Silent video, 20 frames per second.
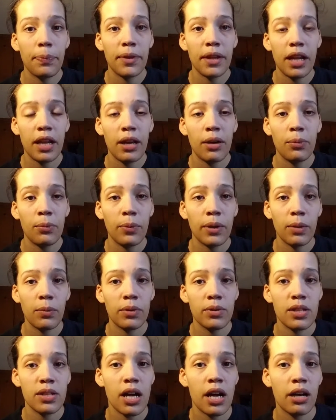we
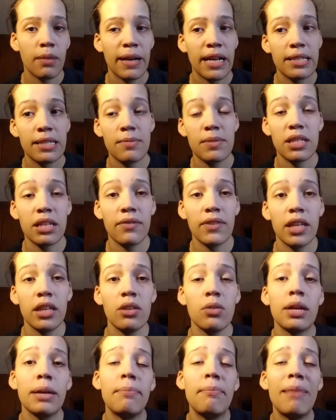will talk about some stuff that
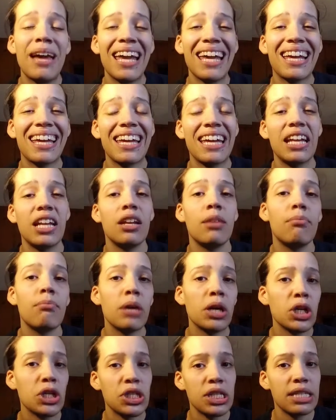you can make in an
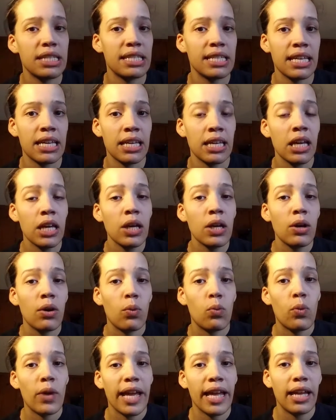emergency
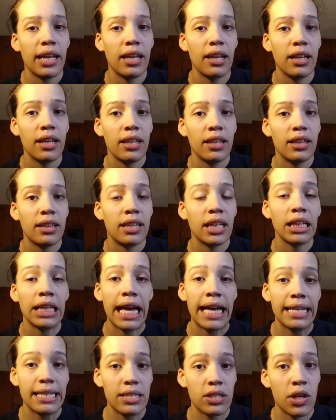when the
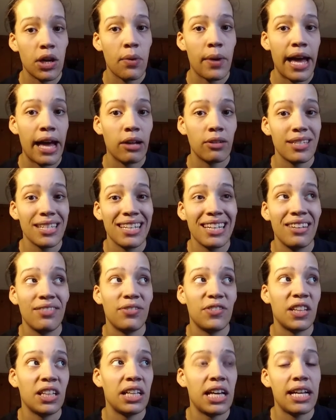lights go out,
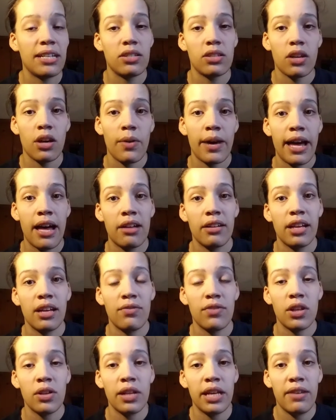if the lights go out,
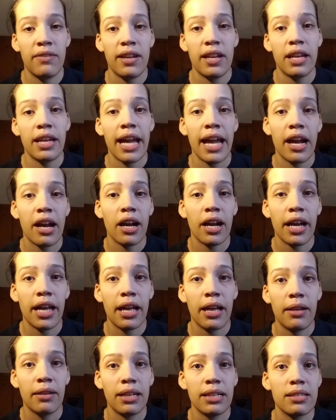if you live in an
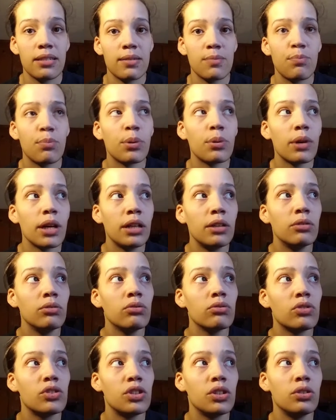area that's
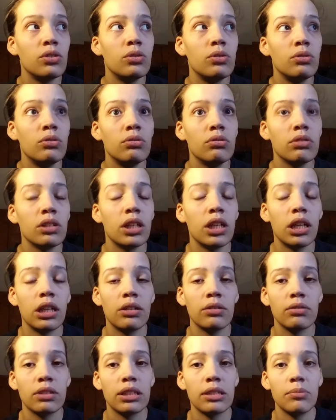prone to,
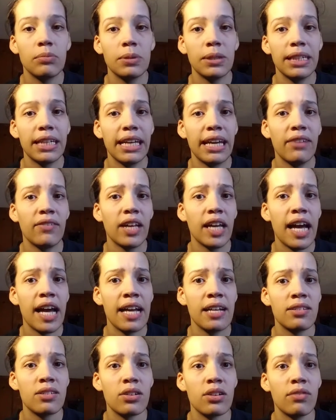some pretty heavy
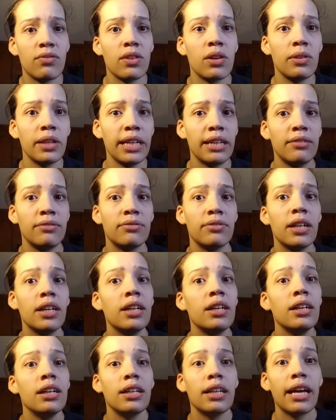ice, or if you live
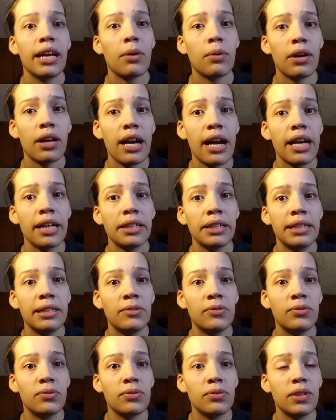like where I
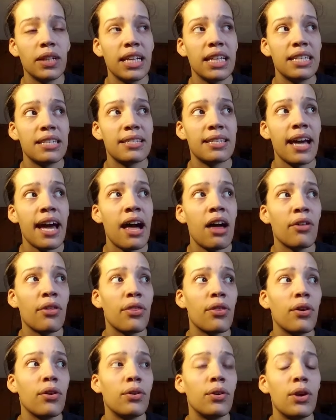live in the South.
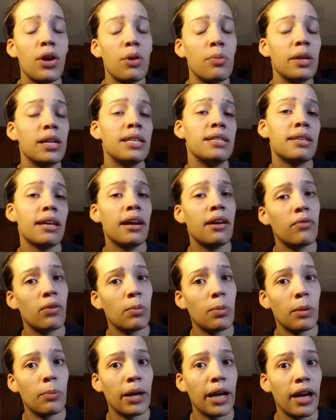Nobody's ever
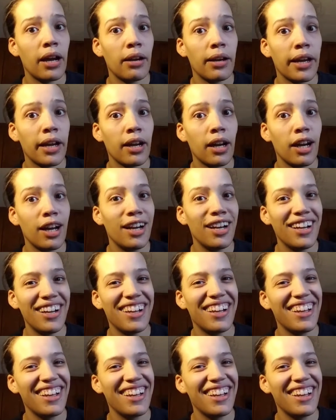prepared here.